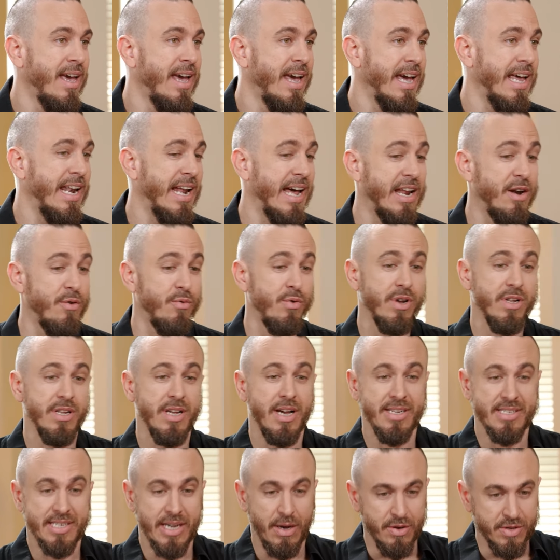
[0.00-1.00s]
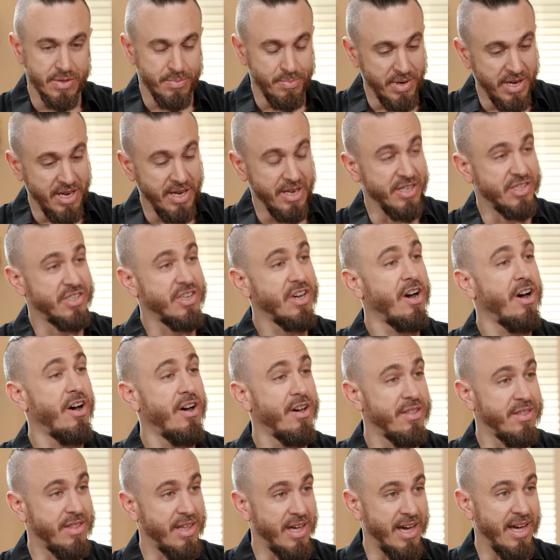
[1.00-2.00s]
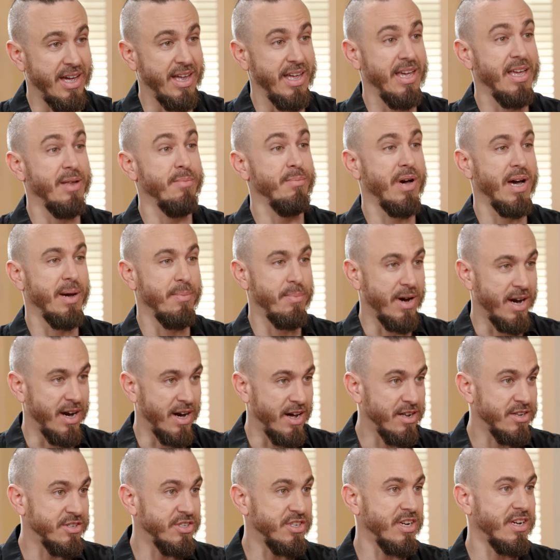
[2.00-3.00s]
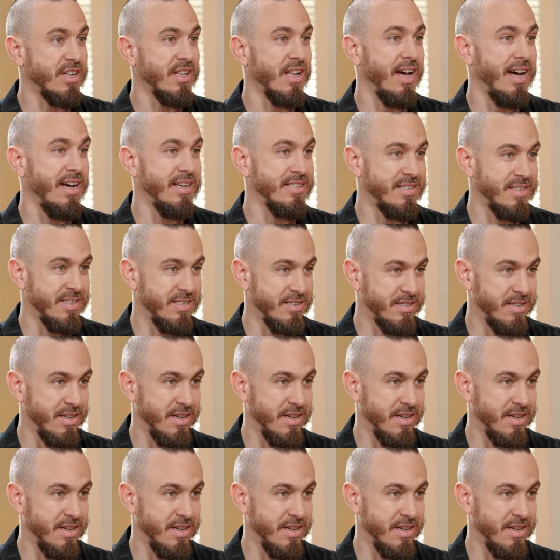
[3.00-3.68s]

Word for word: And I didn't realize I was being taught that in my biology classes.